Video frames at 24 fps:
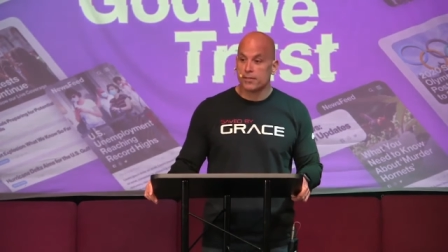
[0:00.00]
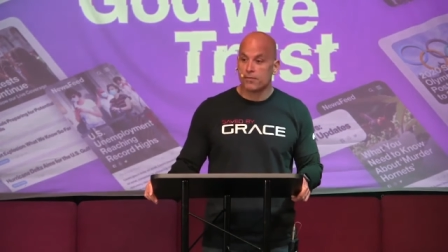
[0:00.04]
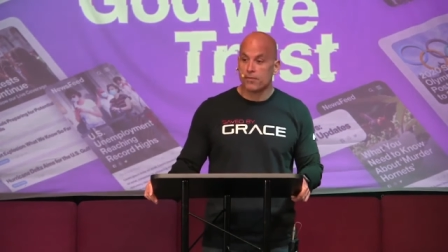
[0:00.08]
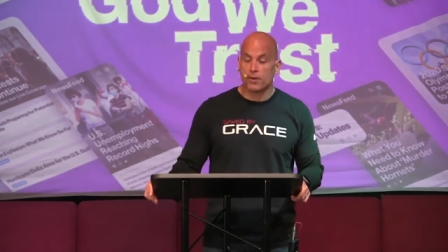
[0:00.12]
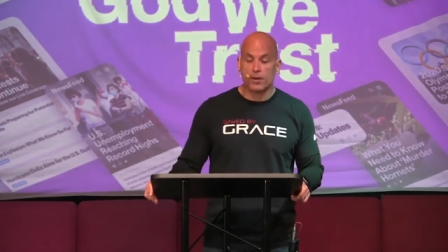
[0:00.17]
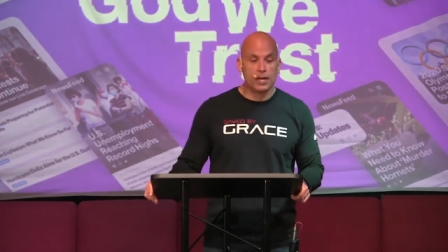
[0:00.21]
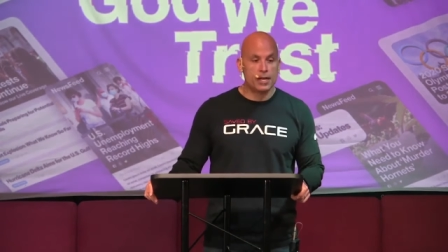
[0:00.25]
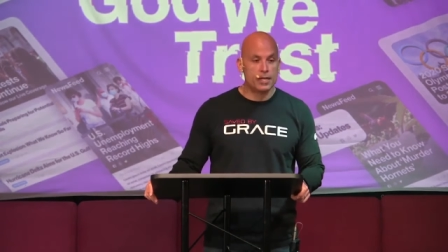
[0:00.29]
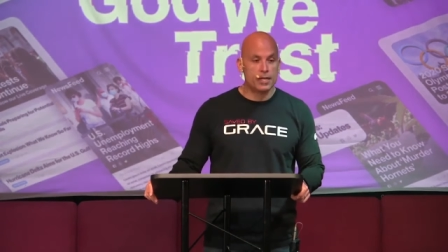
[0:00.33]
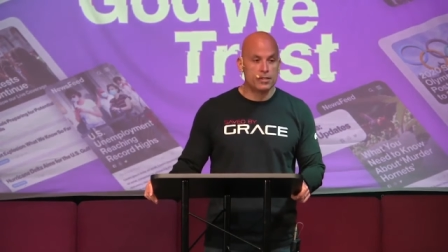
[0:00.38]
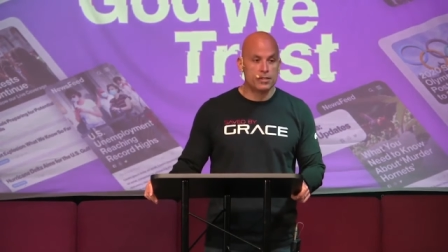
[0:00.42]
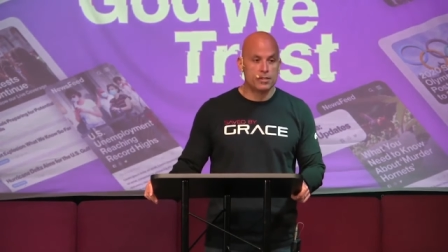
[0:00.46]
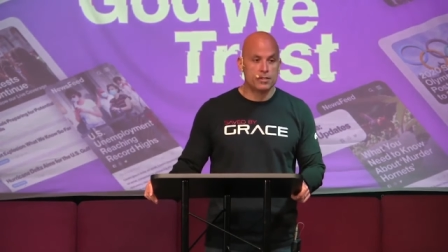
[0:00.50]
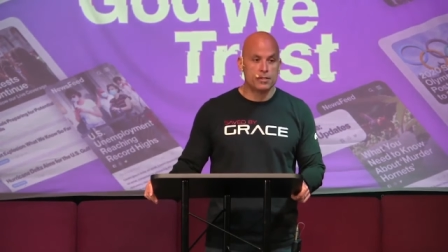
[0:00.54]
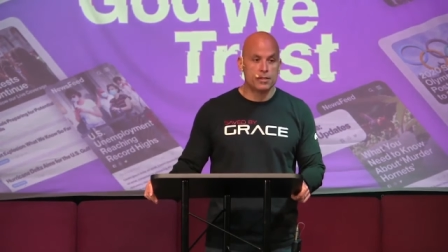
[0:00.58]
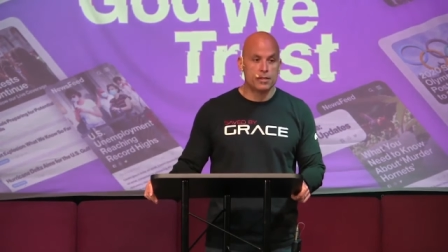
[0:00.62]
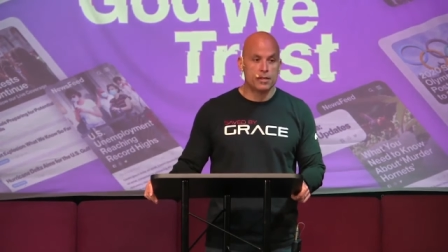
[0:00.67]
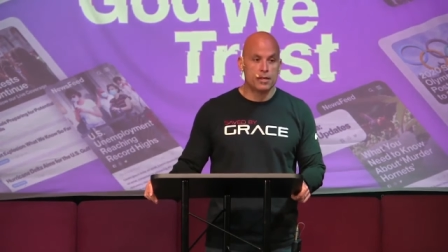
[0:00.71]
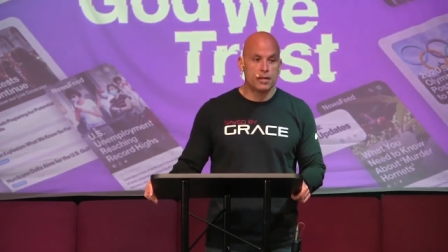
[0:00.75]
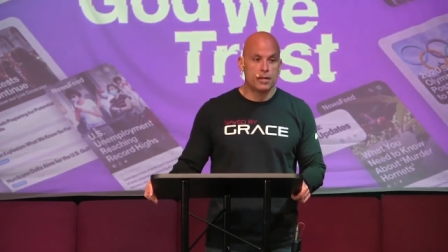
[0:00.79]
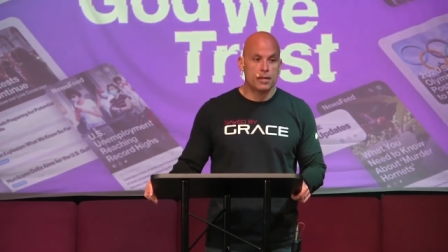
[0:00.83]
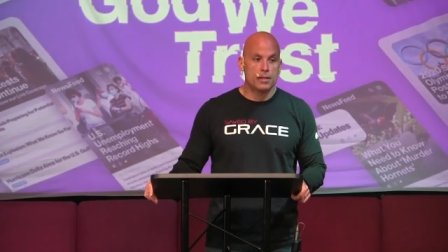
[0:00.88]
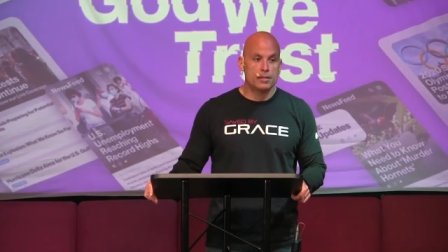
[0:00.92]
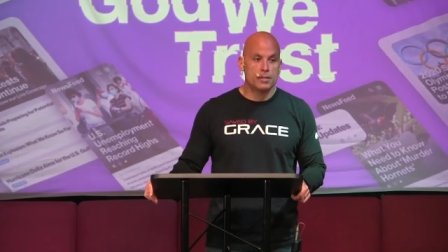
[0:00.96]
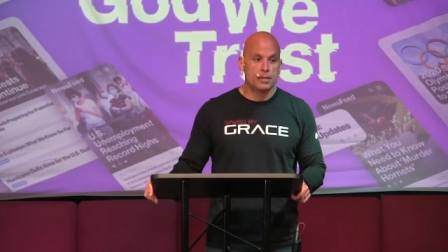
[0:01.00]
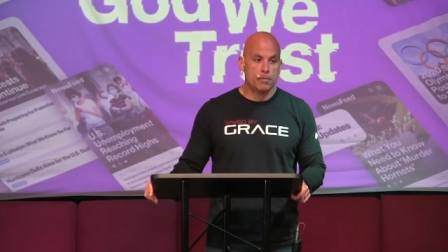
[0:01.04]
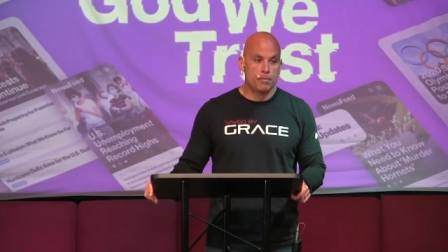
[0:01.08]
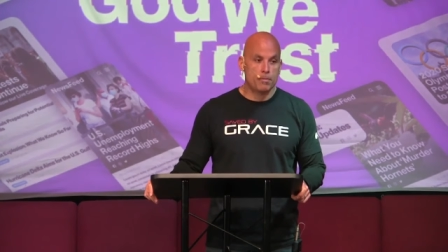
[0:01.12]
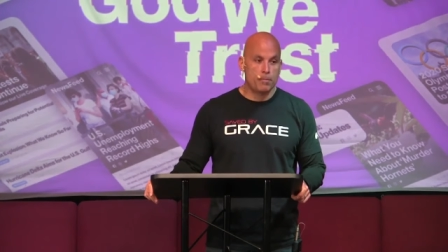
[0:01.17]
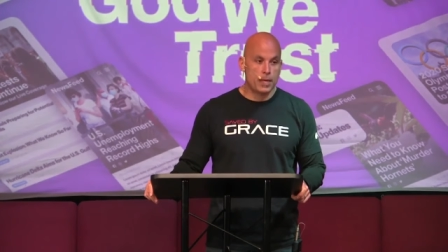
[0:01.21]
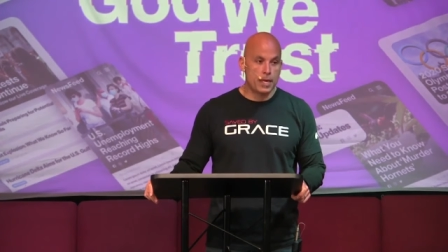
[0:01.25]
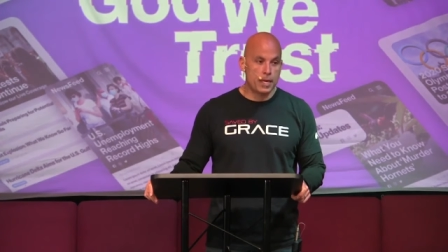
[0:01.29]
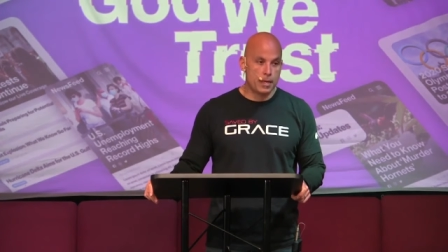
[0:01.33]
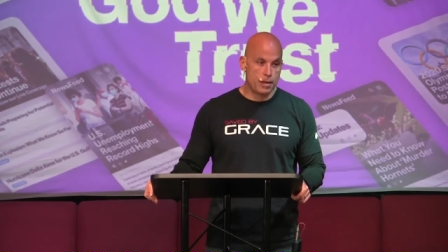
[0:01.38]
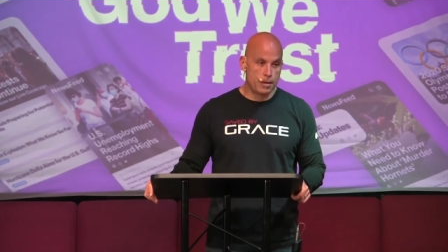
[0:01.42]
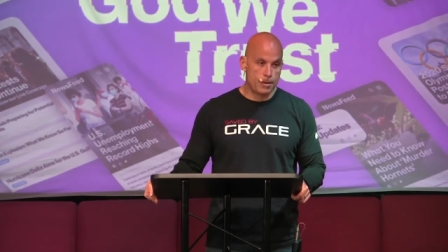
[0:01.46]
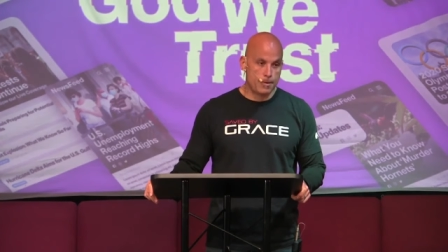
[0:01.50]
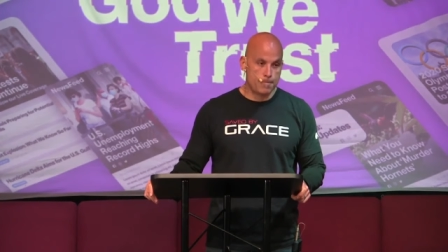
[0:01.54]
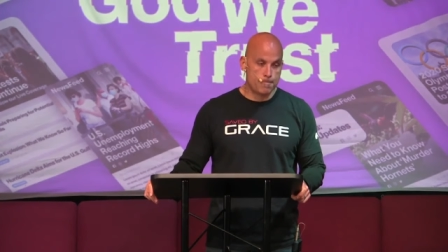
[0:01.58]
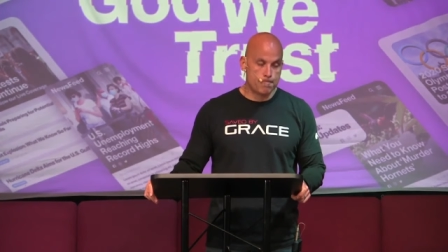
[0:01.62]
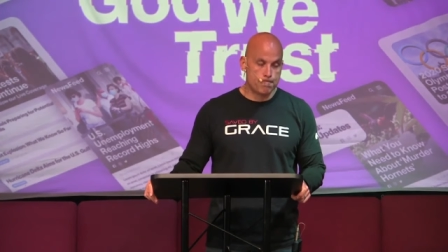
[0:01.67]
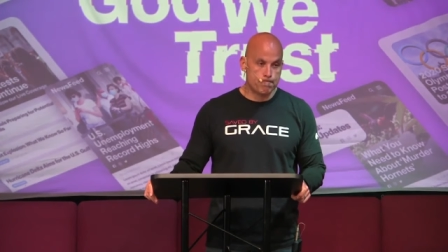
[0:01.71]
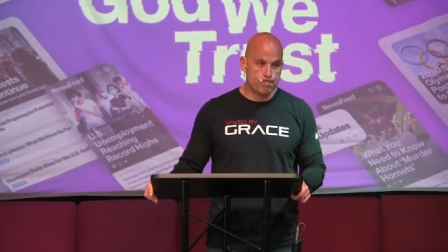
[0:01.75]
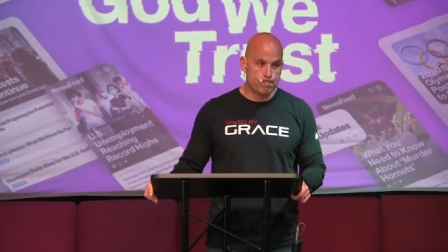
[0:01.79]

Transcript: for us to be in.